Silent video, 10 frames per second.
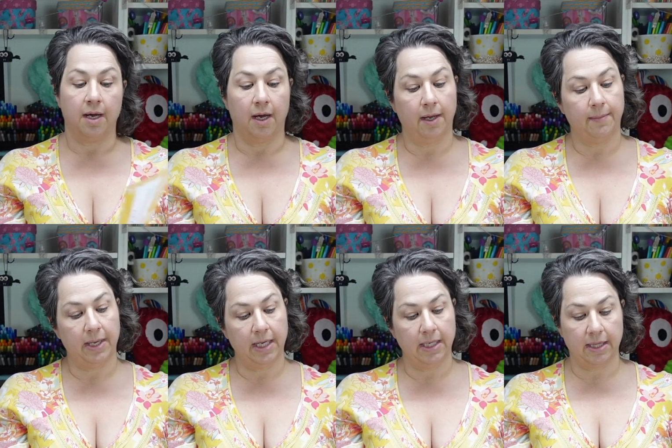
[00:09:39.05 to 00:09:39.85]
Um,
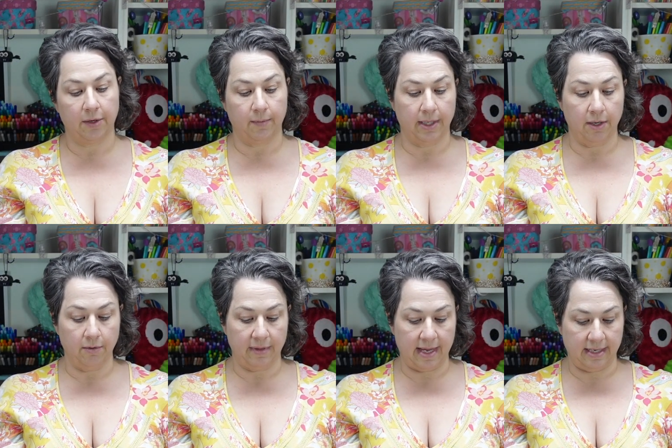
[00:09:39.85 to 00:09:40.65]
and there we
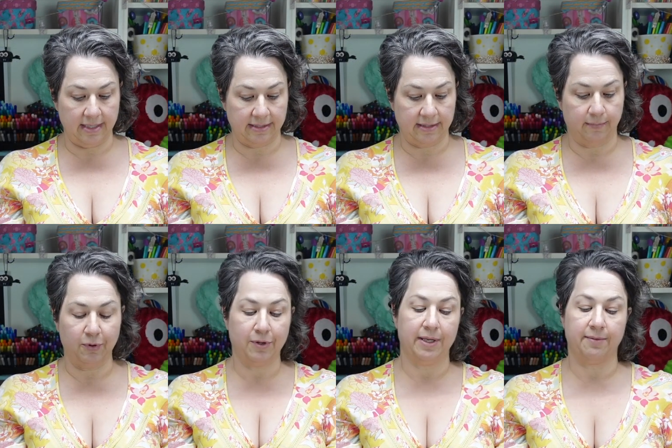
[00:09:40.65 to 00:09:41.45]
go. That is the
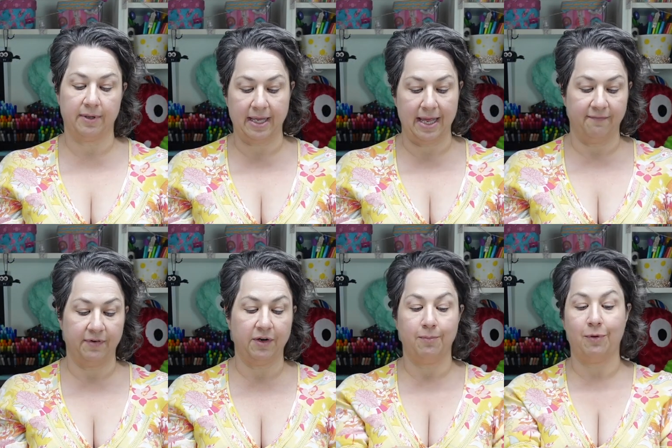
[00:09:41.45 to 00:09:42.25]
booklet. Again,
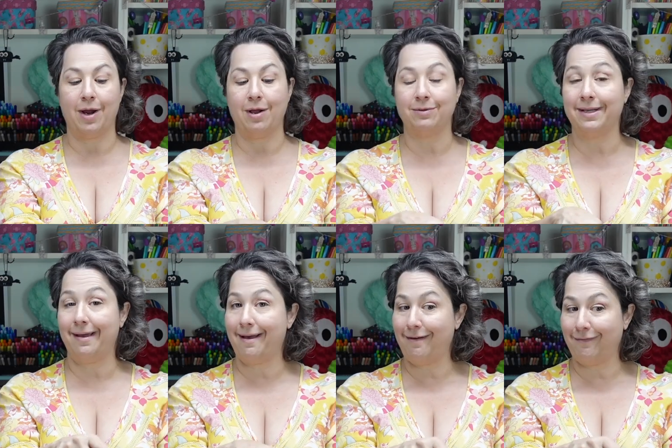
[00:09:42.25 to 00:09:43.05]
very proud to
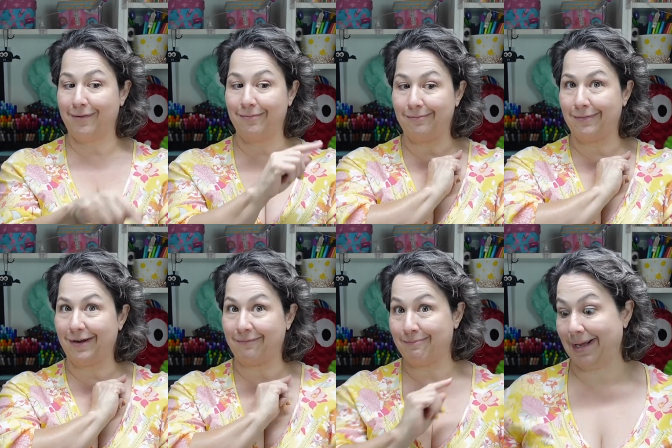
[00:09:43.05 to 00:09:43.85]
have
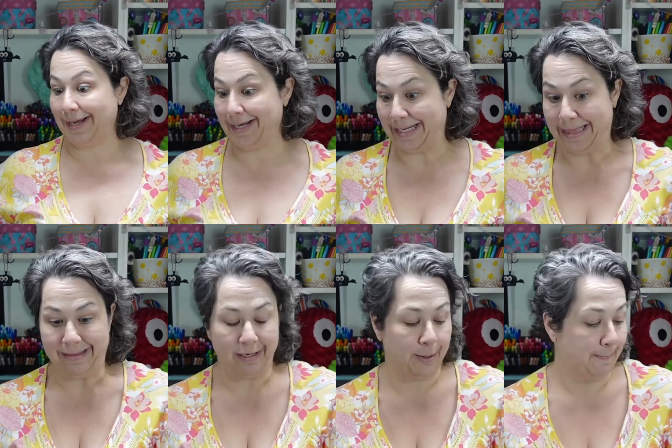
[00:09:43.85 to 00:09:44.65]
one of mine in
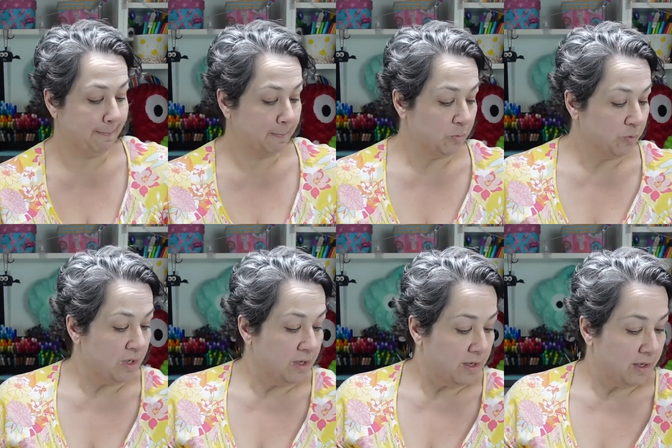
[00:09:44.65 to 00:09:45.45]
there.
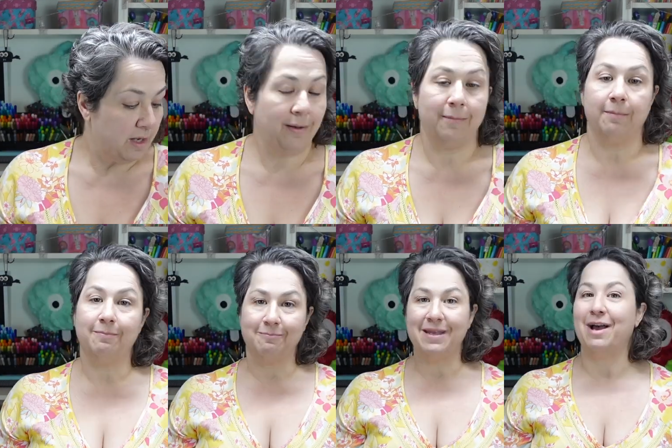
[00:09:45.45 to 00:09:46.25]
Um,
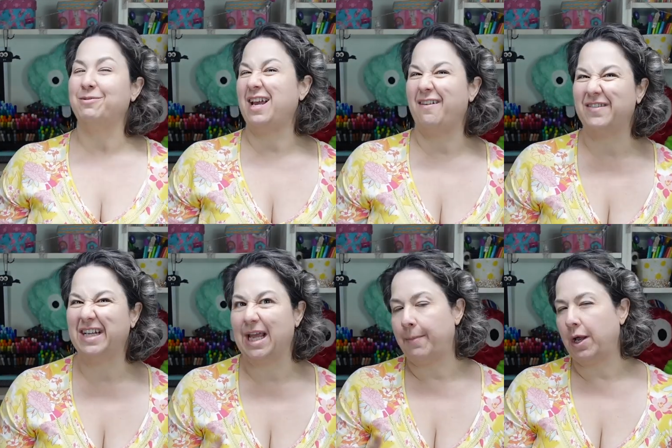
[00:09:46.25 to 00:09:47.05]
yeah, it was kind of
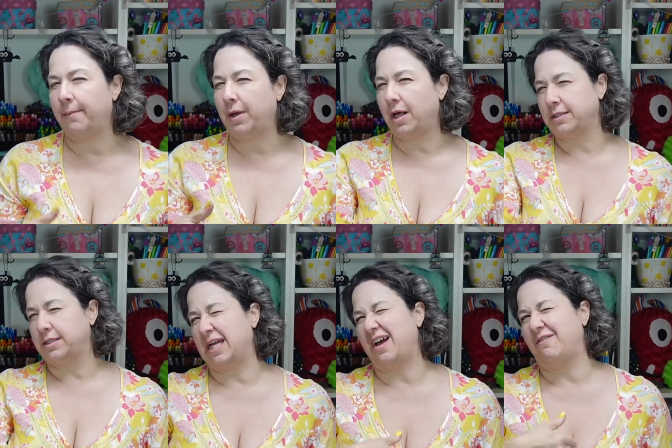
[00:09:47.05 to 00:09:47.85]
funny. I bought a box
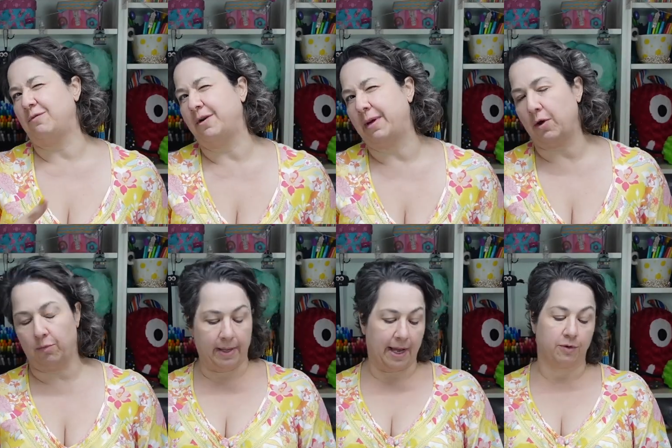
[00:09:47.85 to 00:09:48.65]
to have one of my
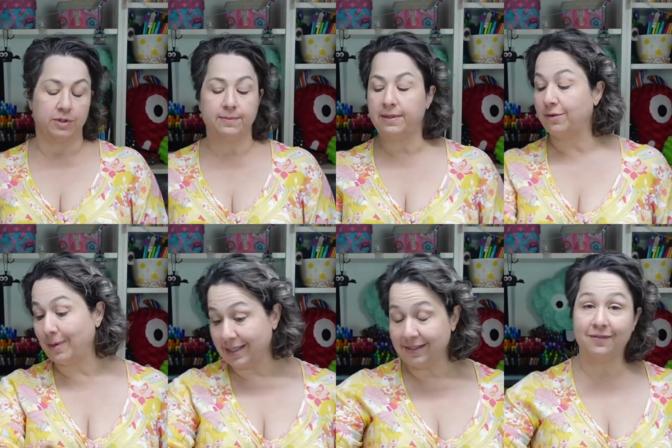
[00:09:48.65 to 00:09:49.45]
own patterns, but the
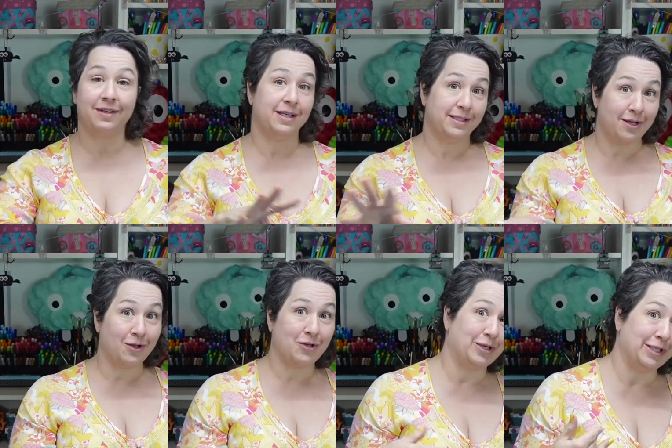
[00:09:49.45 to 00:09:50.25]
rest of it is
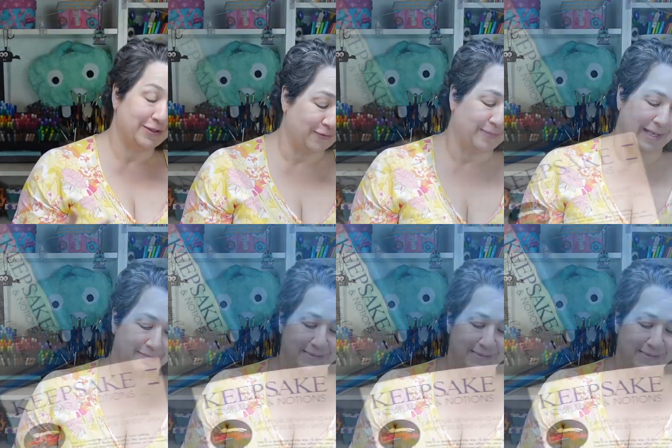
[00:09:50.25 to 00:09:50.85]
all goodies for me.